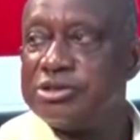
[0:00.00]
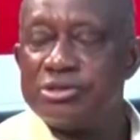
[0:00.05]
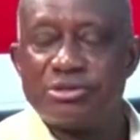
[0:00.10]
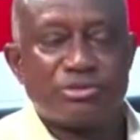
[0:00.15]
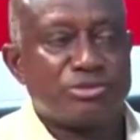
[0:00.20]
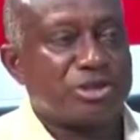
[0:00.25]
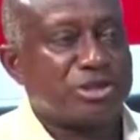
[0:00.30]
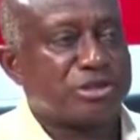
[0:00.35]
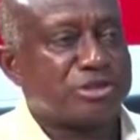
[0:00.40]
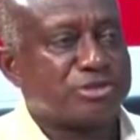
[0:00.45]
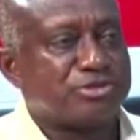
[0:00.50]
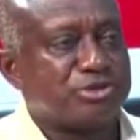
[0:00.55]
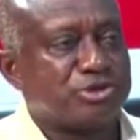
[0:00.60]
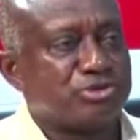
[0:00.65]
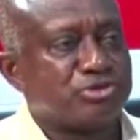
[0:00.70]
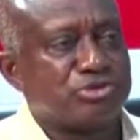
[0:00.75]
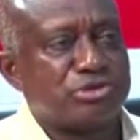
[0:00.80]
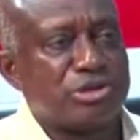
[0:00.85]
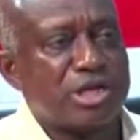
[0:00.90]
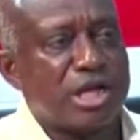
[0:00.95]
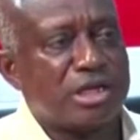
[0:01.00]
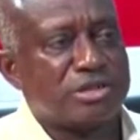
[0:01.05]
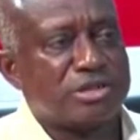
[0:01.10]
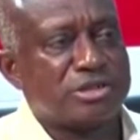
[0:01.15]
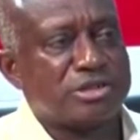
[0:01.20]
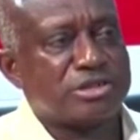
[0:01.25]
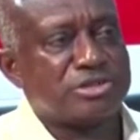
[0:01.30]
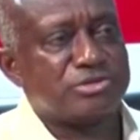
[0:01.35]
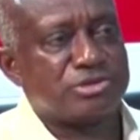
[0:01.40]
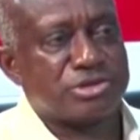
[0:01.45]
But means we are
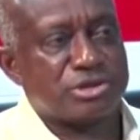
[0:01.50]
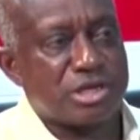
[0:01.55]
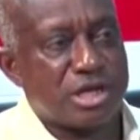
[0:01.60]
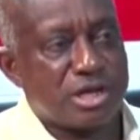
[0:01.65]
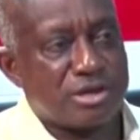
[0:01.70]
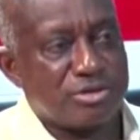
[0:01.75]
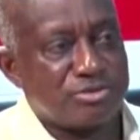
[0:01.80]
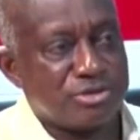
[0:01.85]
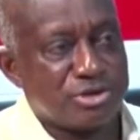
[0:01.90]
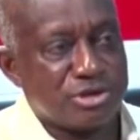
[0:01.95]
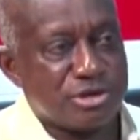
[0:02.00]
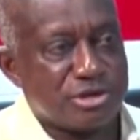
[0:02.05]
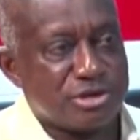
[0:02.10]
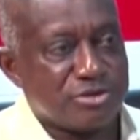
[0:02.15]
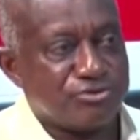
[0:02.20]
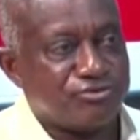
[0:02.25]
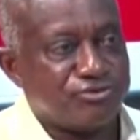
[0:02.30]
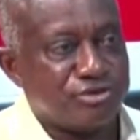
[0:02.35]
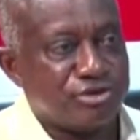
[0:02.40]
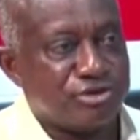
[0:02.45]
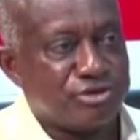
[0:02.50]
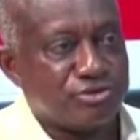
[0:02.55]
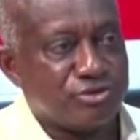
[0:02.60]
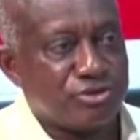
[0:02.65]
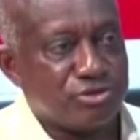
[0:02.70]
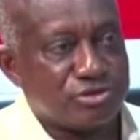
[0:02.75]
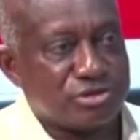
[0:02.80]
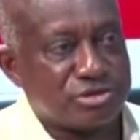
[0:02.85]
anti-Timisa. Me na na fi di or